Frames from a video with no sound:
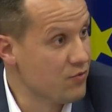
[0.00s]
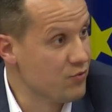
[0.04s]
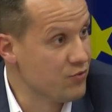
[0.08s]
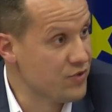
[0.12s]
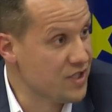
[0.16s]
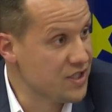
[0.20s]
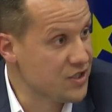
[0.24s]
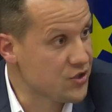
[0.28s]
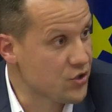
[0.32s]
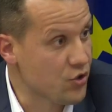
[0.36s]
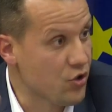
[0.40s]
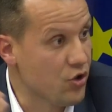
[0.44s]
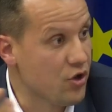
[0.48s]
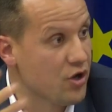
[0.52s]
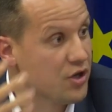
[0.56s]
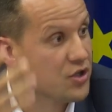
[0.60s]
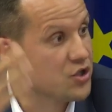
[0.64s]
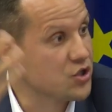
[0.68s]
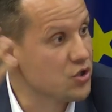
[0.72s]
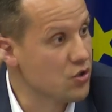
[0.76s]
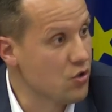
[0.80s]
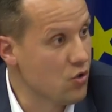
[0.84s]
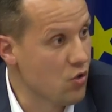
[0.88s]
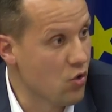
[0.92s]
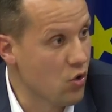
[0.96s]

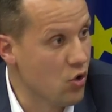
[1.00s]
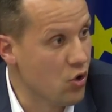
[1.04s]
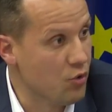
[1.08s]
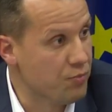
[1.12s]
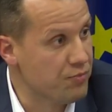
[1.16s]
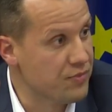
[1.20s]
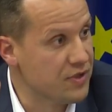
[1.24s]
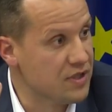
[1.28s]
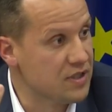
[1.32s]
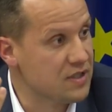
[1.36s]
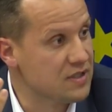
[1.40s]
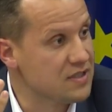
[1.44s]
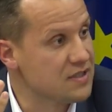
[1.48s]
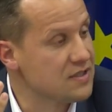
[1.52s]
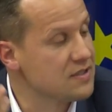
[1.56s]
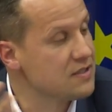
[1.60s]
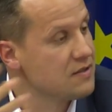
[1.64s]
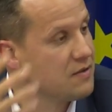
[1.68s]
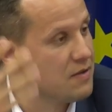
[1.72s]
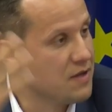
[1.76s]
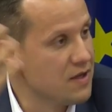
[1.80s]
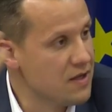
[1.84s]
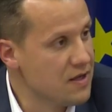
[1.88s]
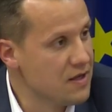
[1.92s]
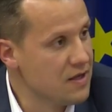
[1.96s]
research, openness,
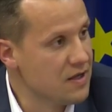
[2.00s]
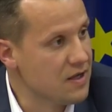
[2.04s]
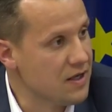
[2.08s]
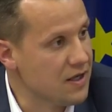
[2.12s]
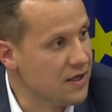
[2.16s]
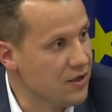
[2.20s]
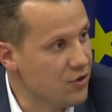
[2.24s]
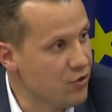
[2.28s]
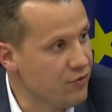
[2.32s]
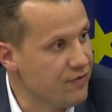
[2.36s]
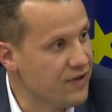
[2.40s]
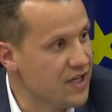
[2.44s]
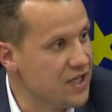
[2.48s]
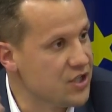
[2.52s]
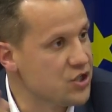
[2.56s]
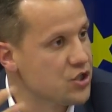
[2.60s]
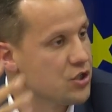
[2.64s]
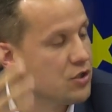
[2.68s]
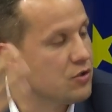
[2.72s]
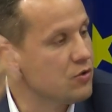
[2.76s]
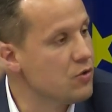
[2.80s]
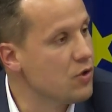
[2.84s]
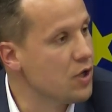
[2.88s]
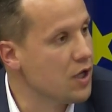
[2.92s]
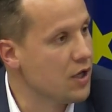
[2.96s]

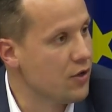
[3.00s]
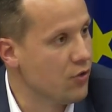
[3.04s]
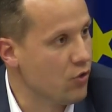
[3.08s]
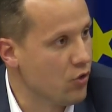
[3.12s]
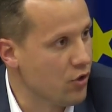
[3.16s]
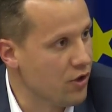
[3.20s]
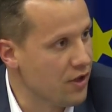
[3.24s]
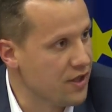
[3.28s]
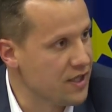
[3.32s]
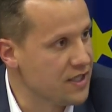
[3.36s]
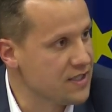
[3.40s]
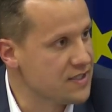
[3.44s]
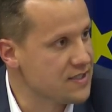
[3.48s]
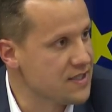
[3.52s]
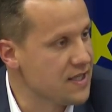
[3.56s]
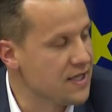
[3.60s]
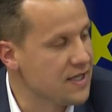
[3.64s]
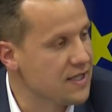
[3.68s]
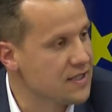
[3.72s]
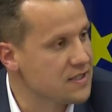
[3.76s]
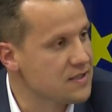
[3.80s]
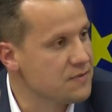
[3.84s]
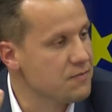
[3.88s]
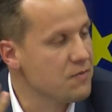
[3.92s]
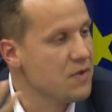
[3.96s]
innovation, and all these
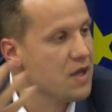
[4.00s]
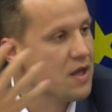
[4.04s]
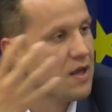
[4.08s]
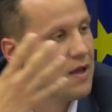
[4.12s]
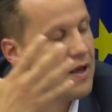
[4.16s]
things.